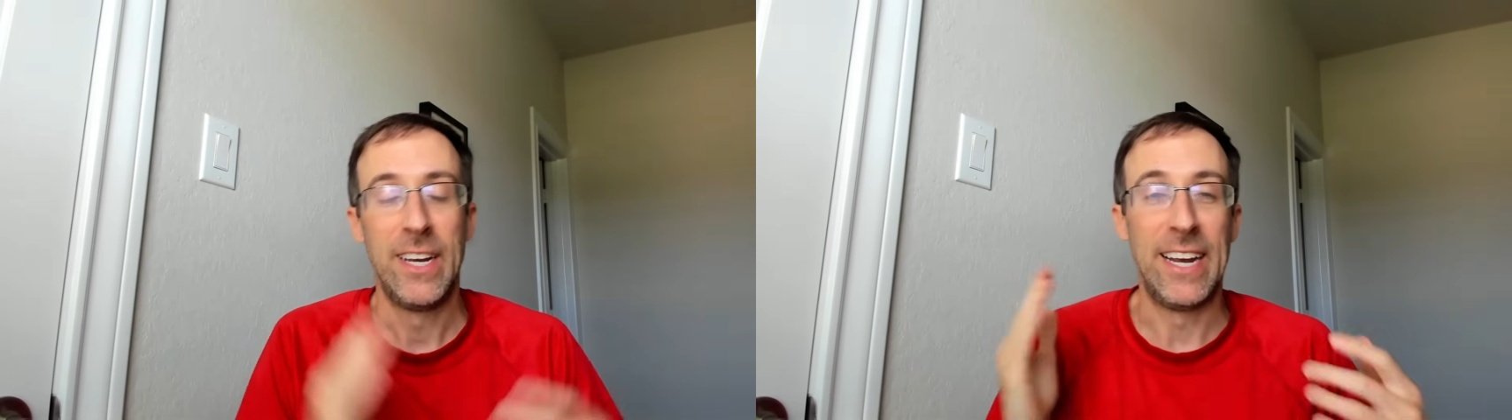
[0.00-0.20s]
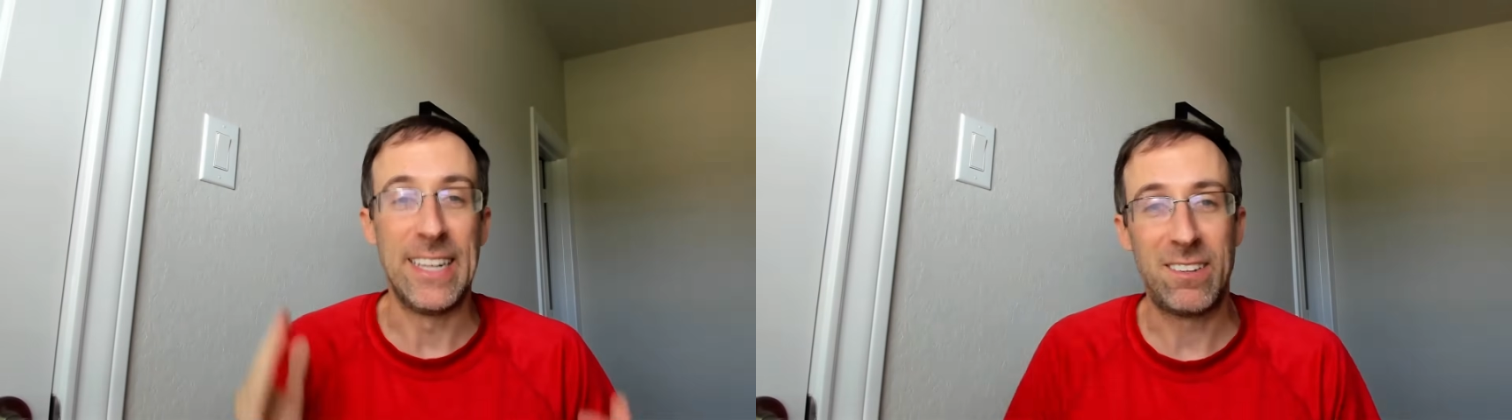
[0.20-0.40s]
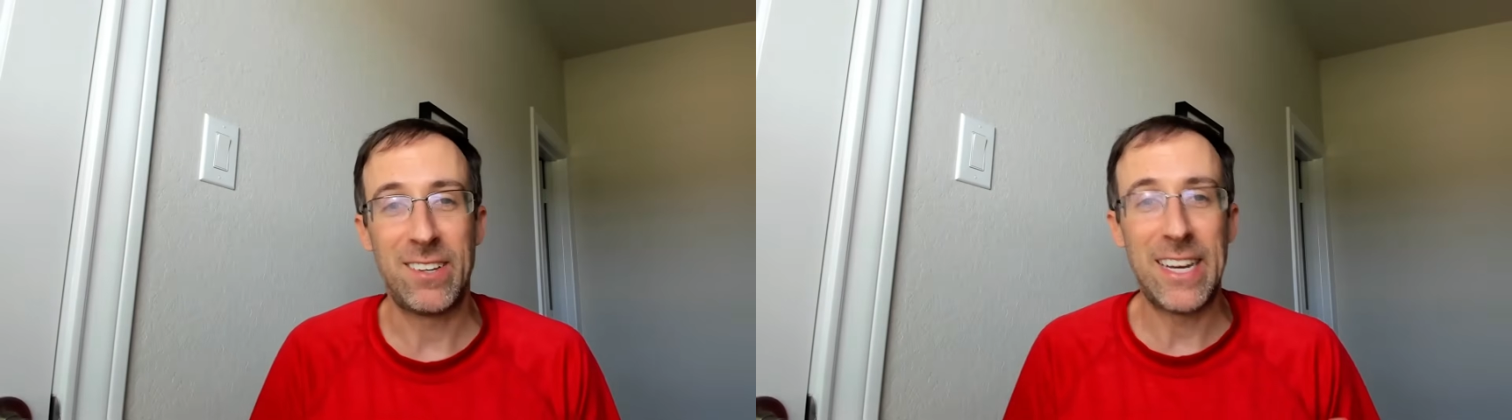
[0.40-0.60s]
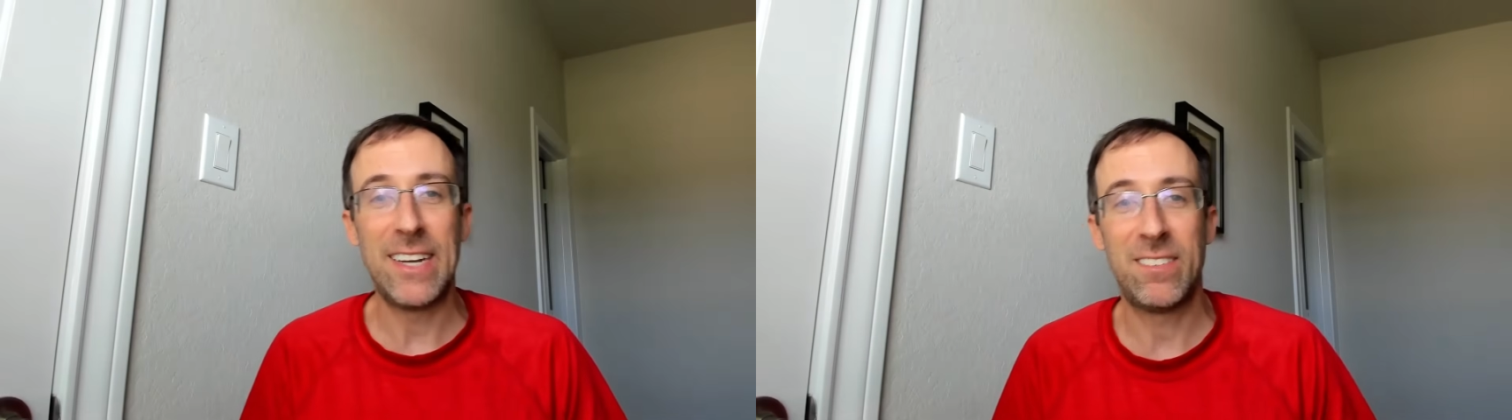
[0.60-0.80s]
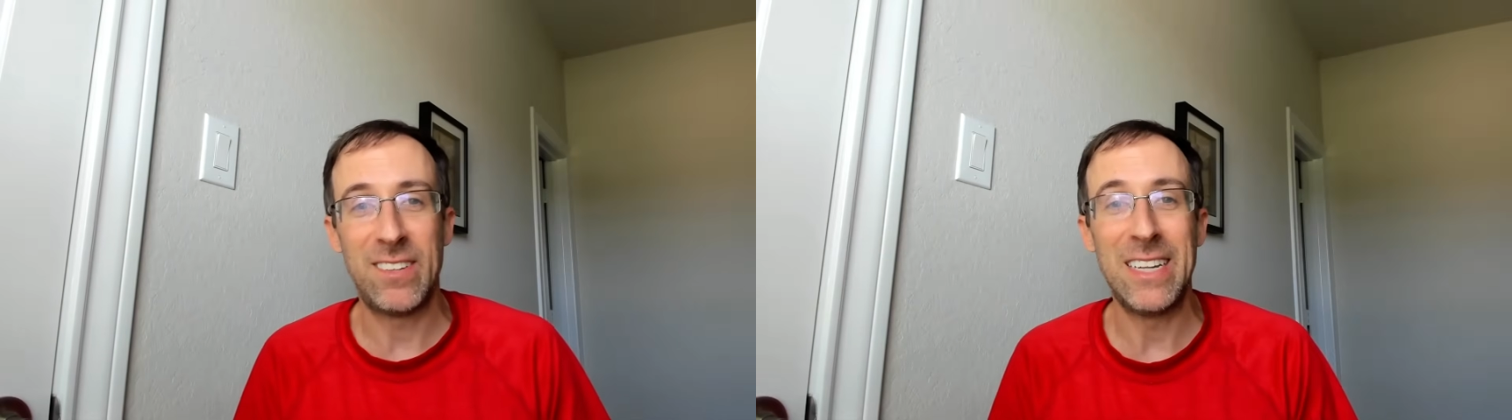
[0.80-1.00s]
and
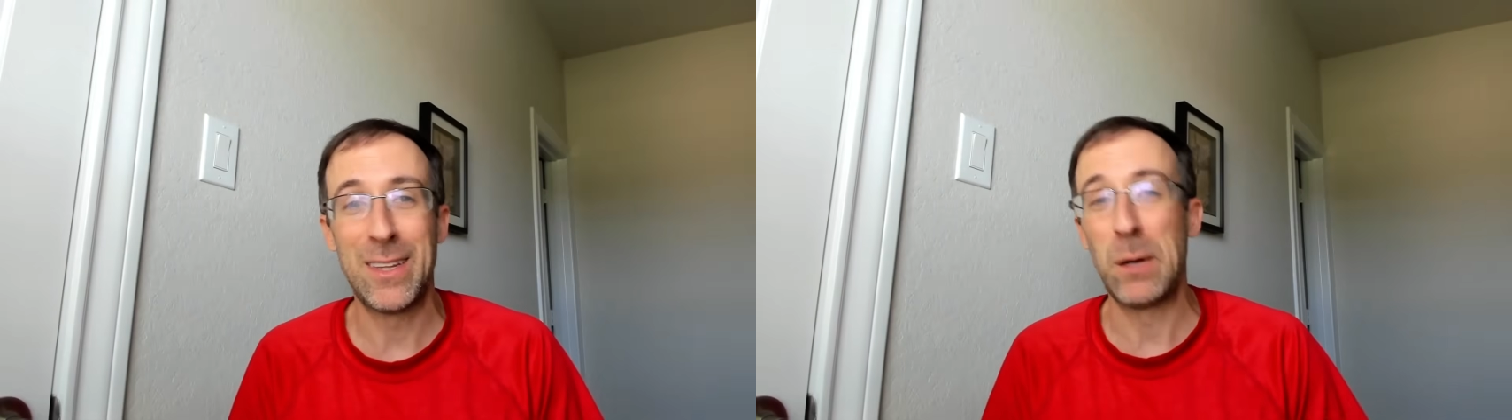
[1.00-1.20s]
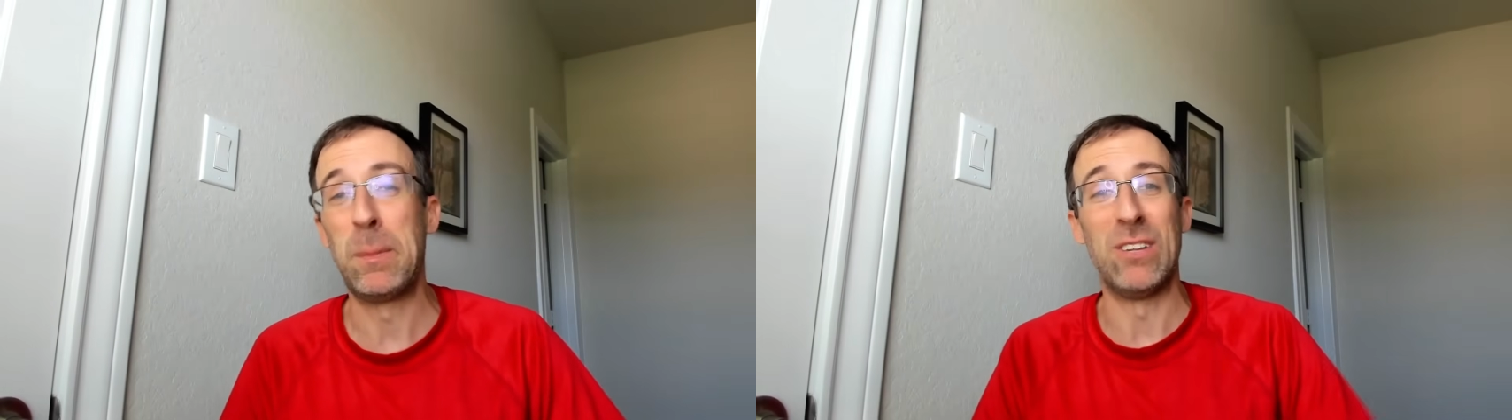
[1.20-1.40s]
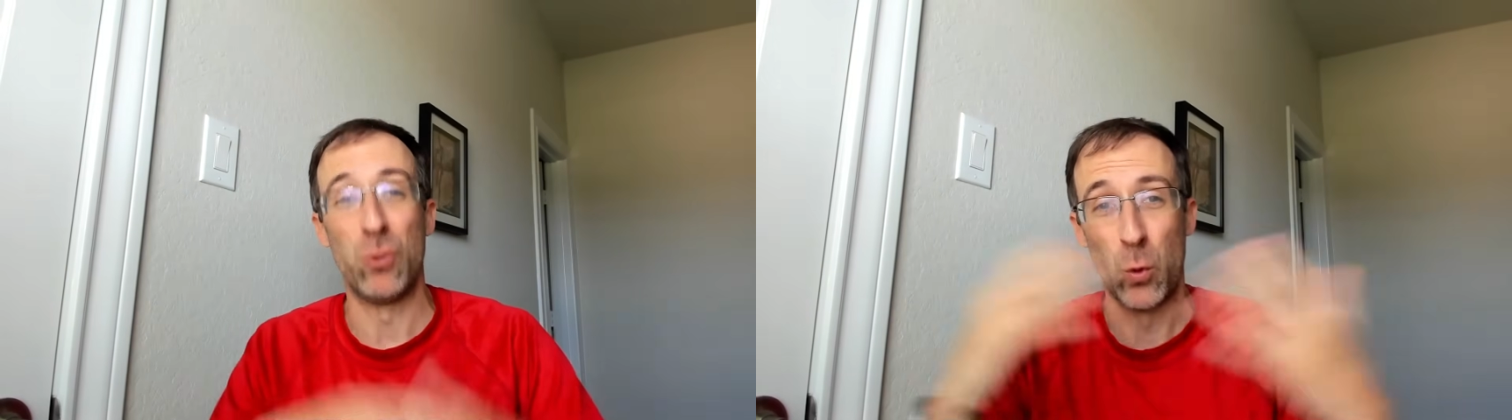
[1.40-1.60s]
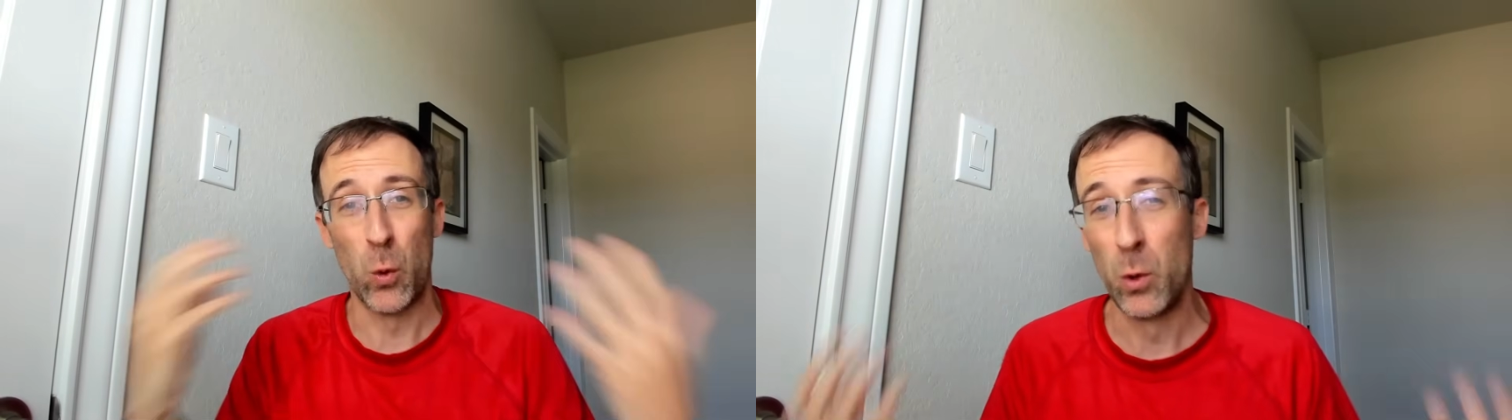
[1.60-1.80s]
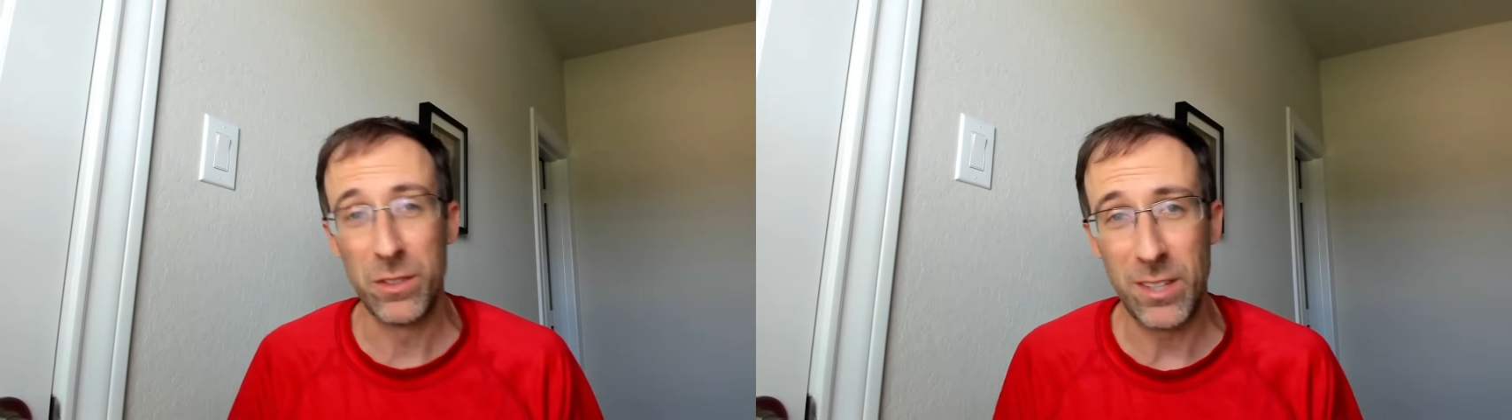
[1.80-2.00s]
instead see them as
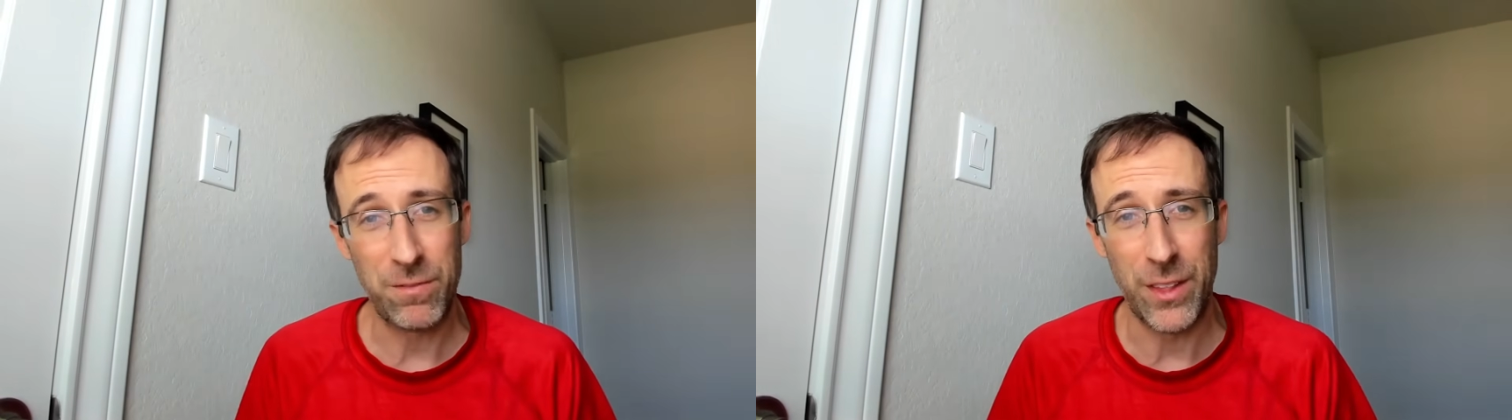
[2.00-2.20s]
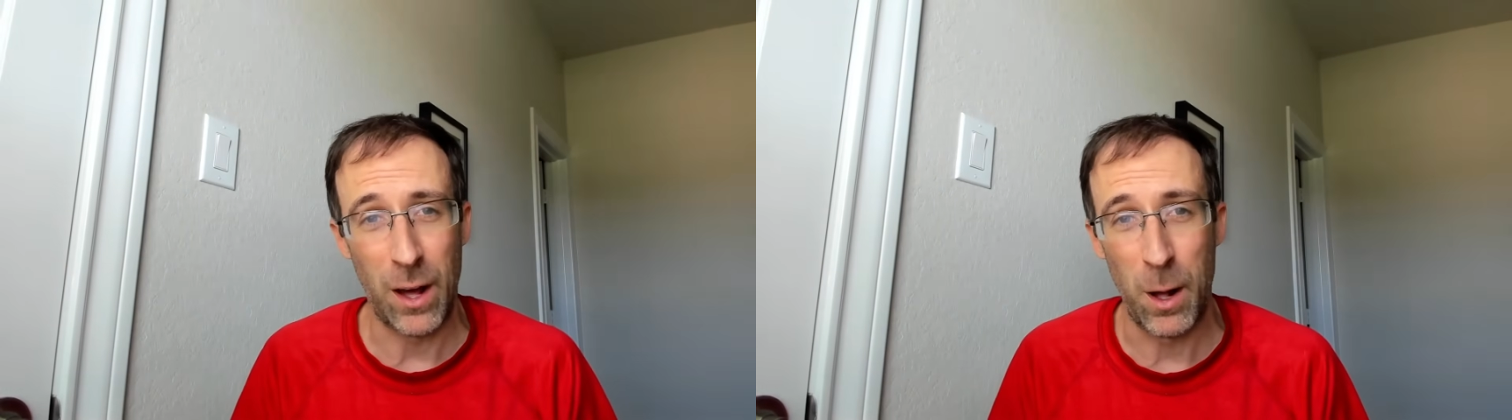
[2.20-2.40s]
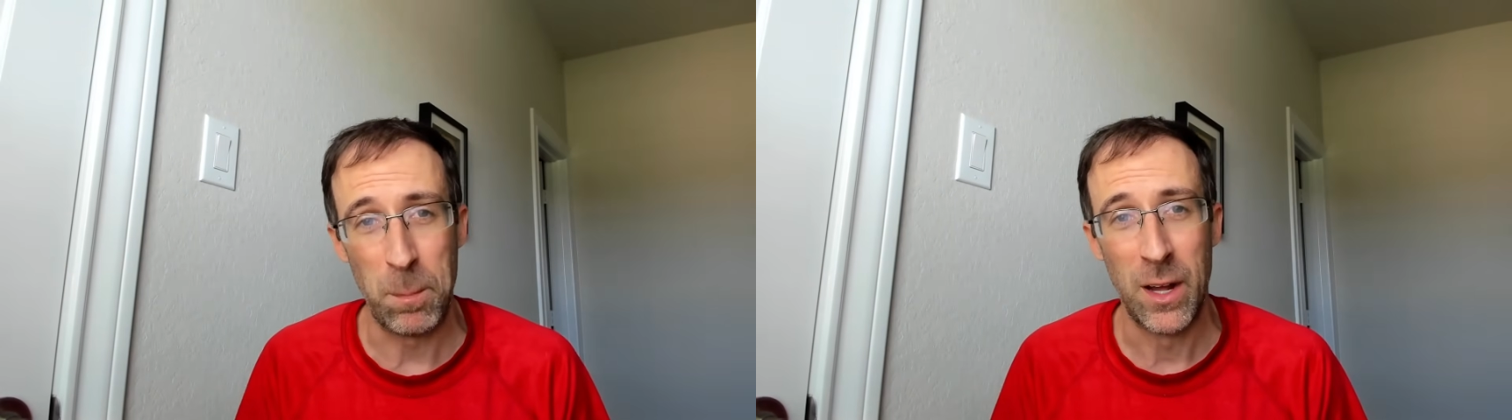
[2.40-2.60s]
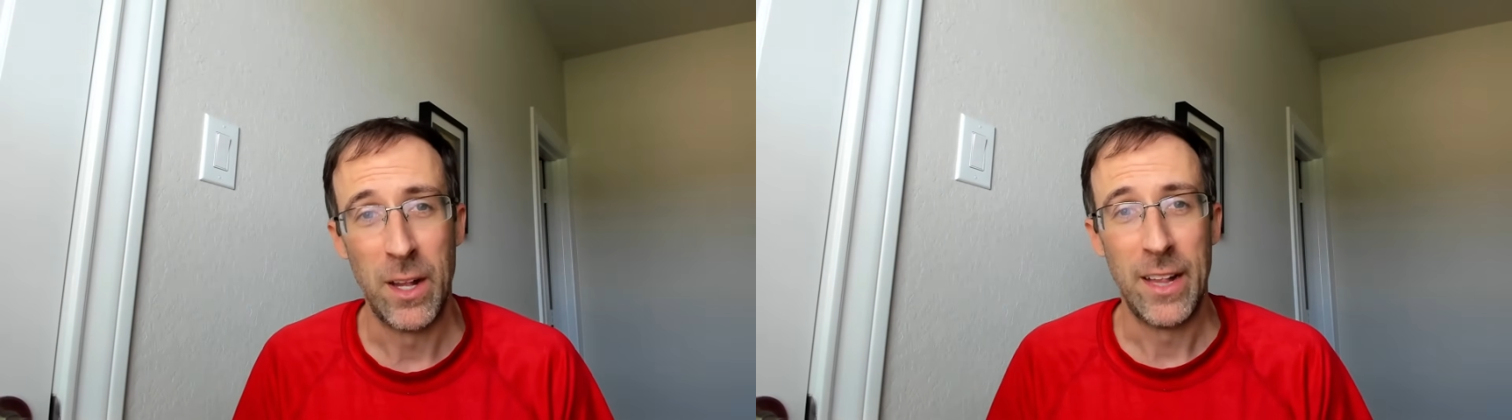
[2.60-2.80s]
rules of thumb